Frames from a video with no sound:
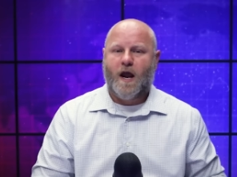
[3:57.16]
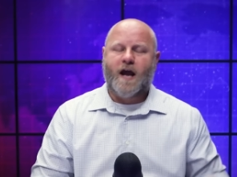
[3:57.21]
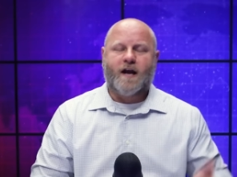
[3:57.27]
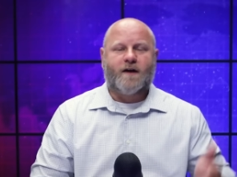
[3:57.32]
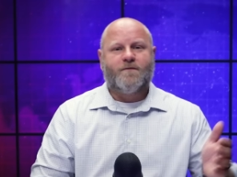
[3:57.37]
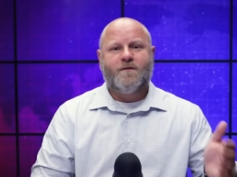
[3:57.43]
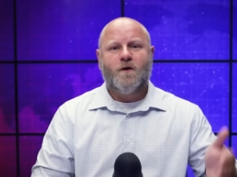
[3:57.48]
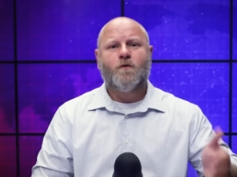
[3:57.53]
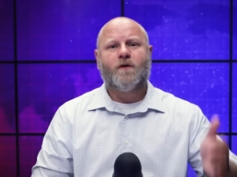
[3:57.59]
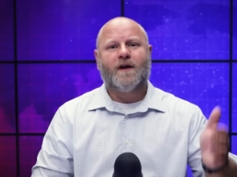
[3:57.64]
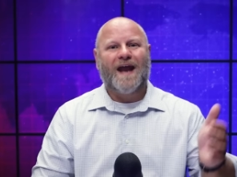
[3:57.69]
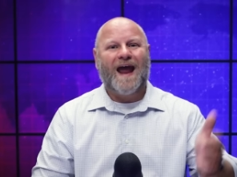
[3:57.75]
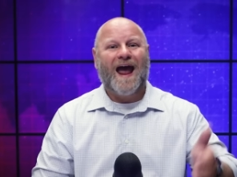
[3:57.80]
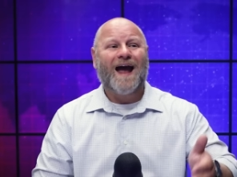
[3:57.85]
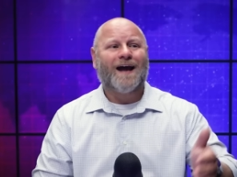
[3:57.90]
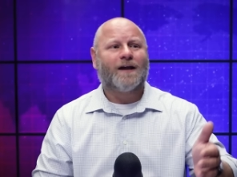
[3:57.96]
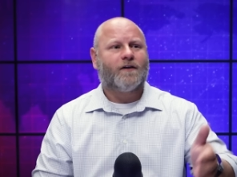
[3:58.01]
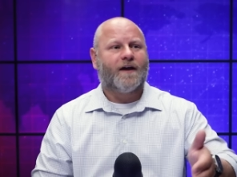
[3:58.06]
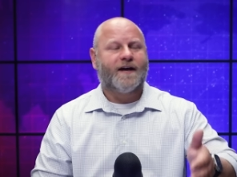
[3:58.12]
And if you could
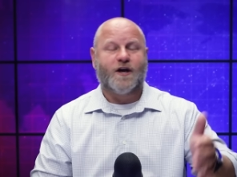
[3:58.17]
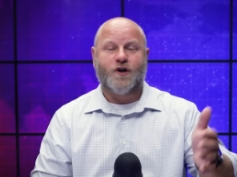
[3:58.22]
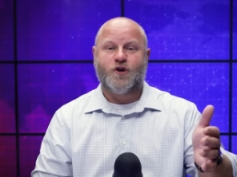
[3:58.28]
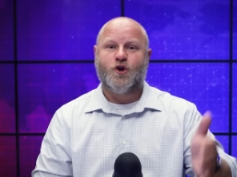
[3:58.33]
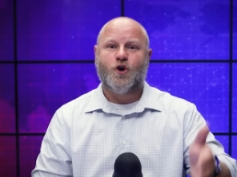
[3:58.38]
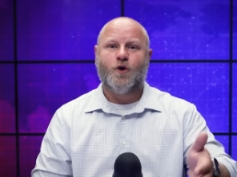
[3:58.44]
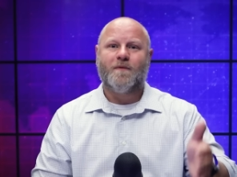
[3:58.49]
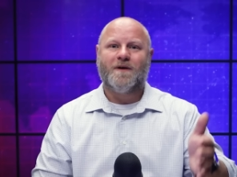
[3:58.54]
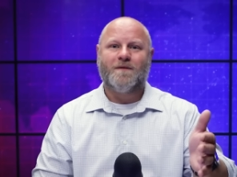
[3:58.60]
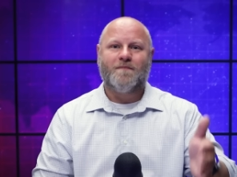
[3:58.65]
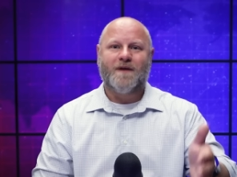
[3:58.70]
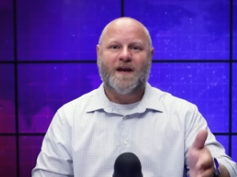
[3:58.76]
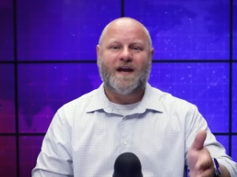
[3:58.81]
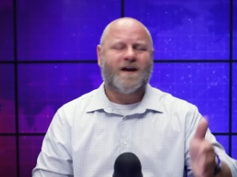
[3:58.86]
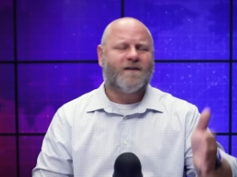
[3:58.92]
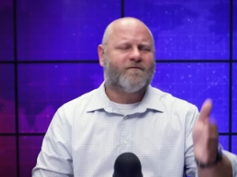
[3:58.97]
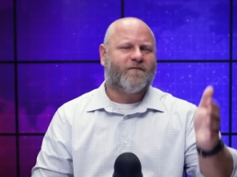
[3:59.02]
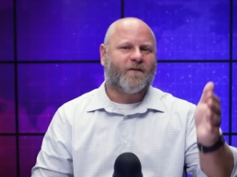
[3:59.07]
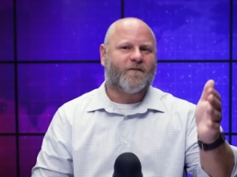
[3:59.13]
act like a human
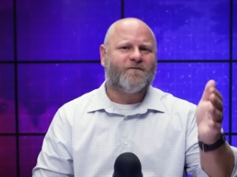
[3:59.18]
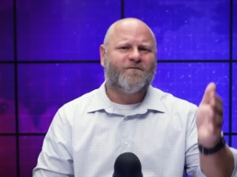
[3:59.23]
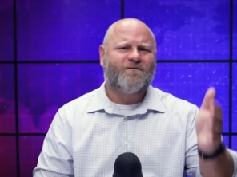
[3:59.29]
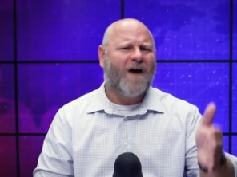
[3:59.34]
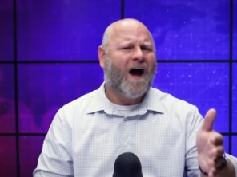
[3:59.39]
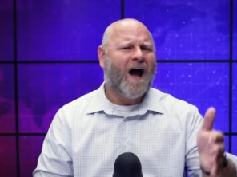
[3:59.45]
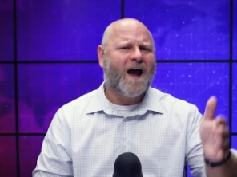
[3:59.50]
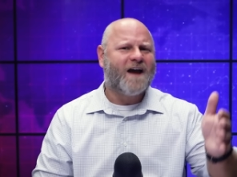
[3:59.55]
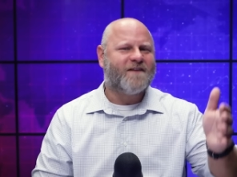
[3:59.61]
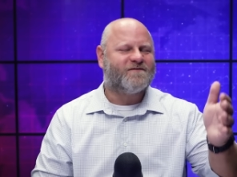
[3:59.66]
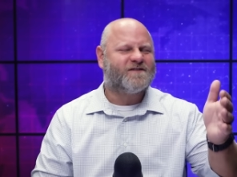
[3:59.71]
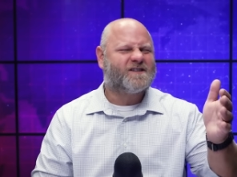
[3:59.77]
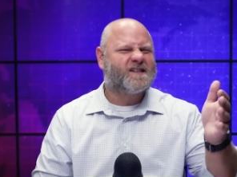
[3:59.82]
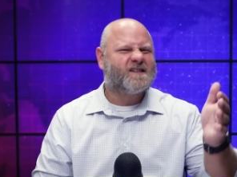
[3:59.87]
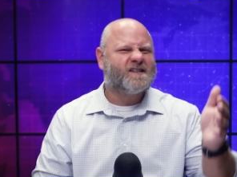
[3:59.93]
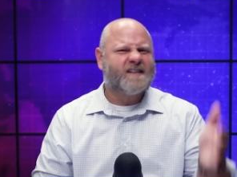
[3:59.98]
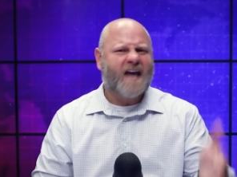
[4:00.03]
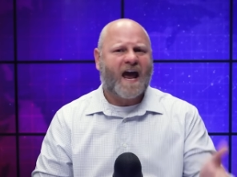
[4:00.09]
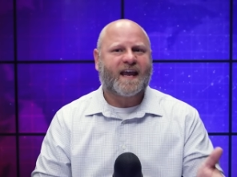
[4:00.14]
being for 5
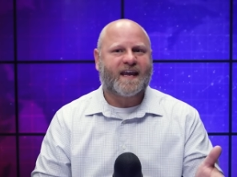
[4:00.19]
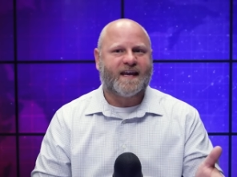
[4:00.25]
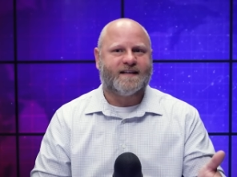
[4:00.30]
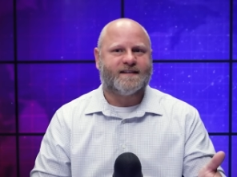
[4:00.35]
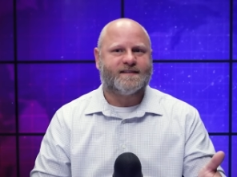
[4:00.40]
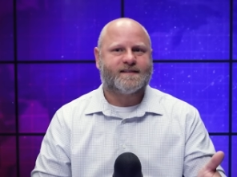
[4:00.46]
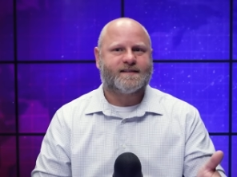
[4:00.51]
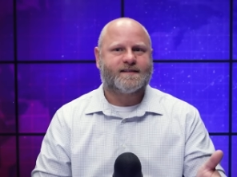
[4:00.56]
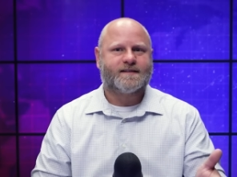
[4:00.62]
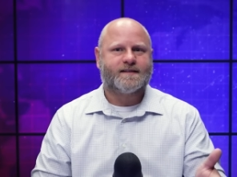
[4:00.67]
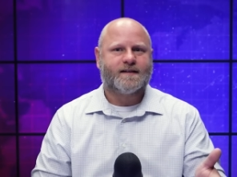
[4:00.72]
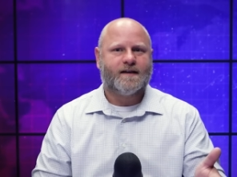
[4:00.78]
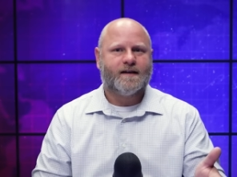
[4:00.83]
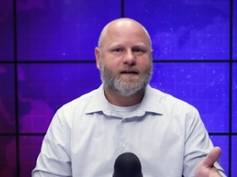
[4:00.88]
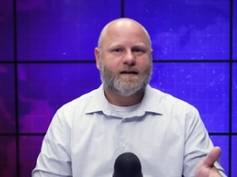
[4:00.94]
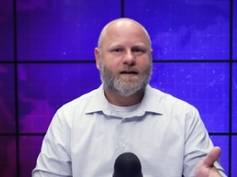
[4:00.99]
seconds,